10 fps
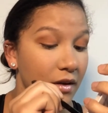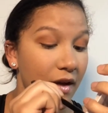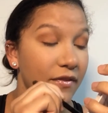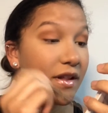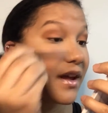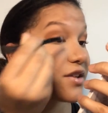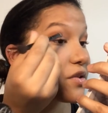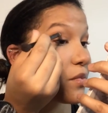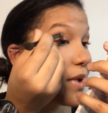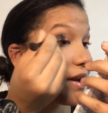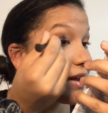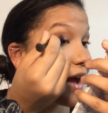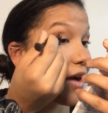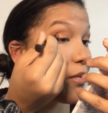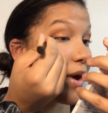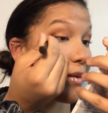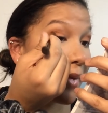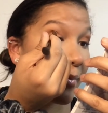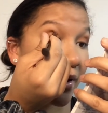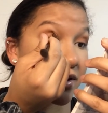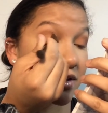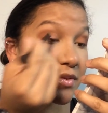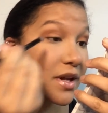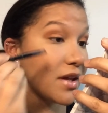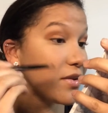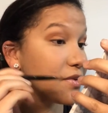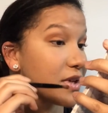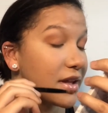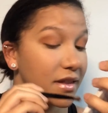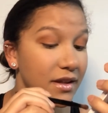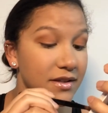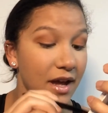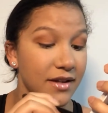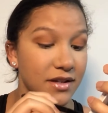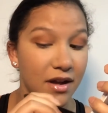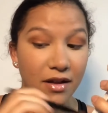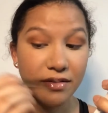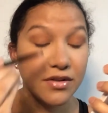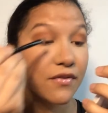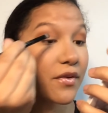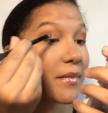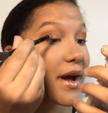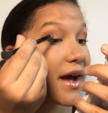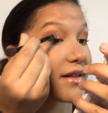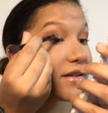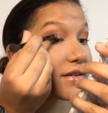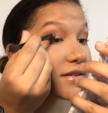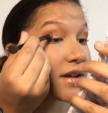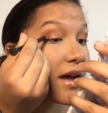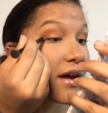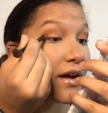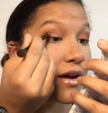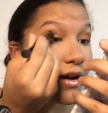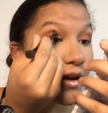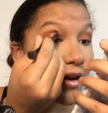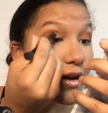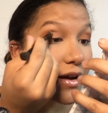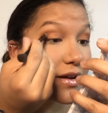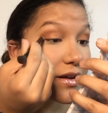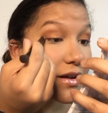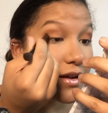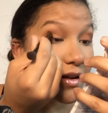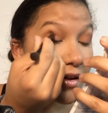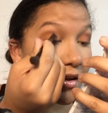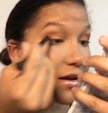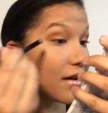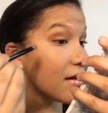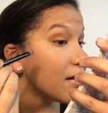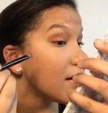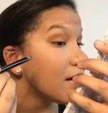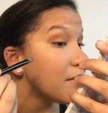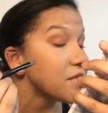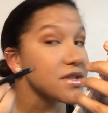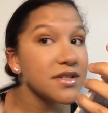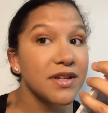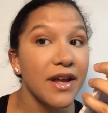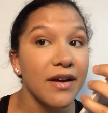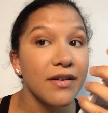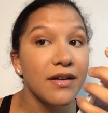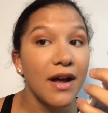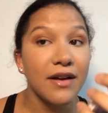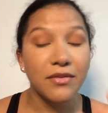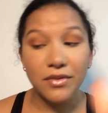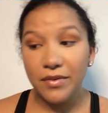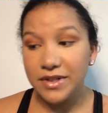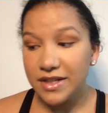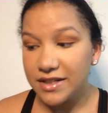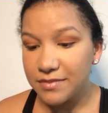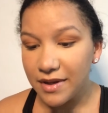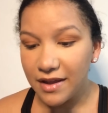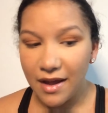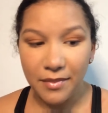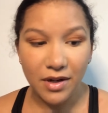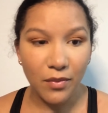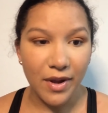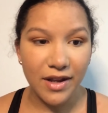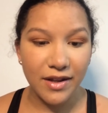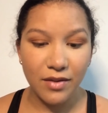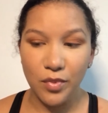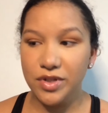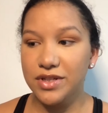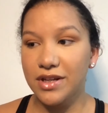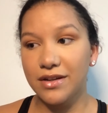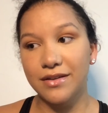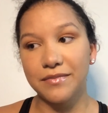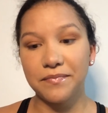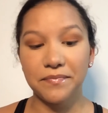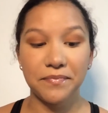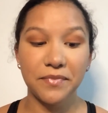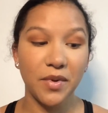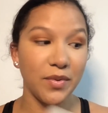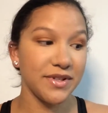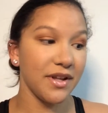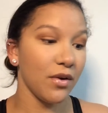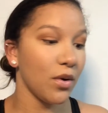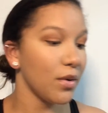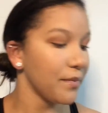I feel like I should wet it. I wet my brushes when I use like these kinds of colors for my eye looks. I'm just scared. I don't know what to expect. Yeah, I'm gonna wet it, and we're just gonna risk it all.